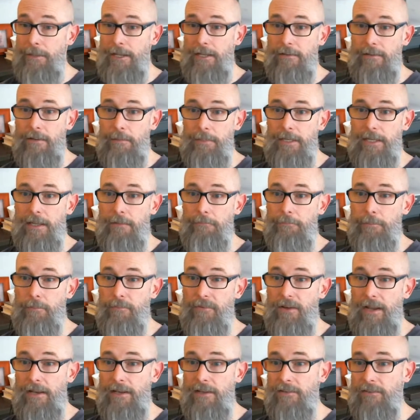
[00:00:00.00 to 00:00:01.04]
pandemic have
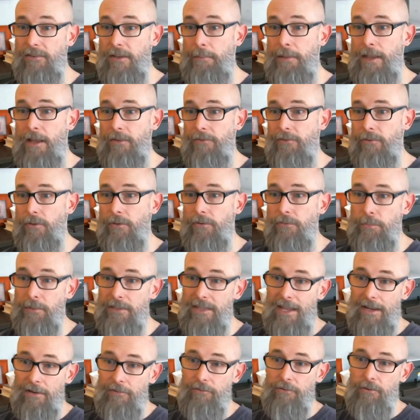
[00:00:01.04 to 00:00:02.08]
provided some households
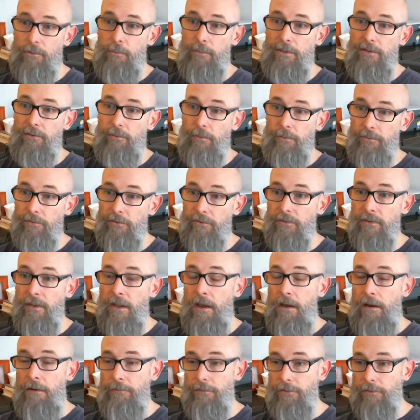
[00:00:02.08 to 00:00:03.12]
with extra resources
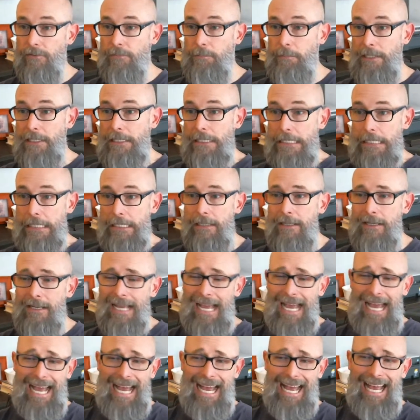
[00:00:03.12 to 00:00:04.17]
for spending.
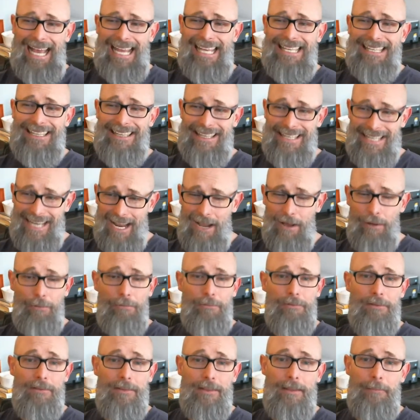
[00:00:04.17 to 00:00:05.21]
I
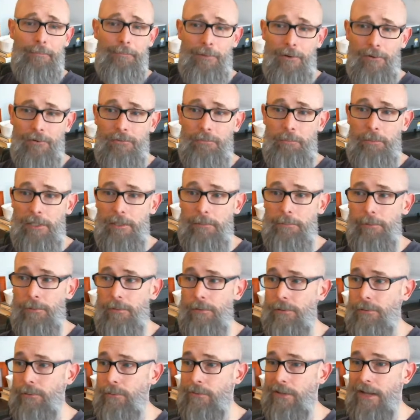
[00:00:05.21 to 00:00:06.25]
doubt that most
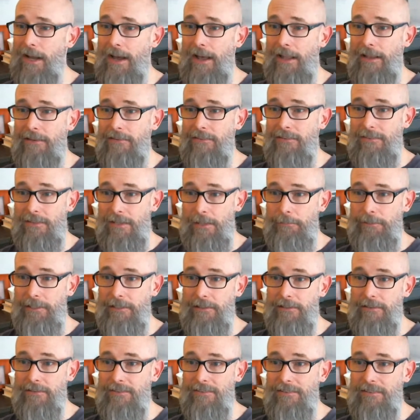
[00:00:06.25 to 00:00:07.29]
people who got stimmy